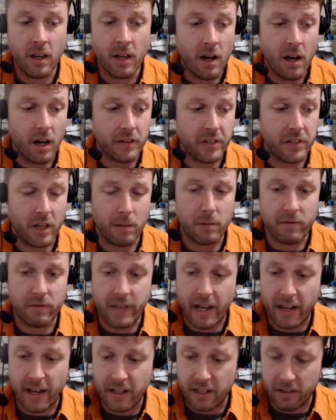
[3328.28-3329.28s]
on top of
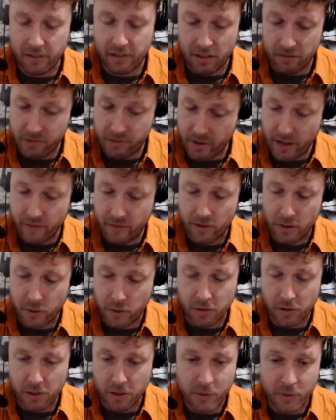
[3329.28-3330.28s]
that, if you have a
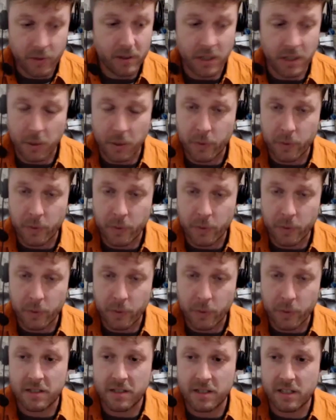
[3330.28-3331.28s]
local community, we're starting
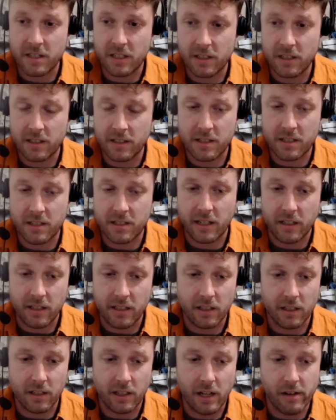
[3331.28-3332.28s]
to see this
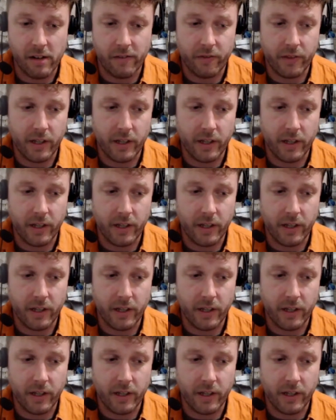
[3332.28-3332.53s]
idea of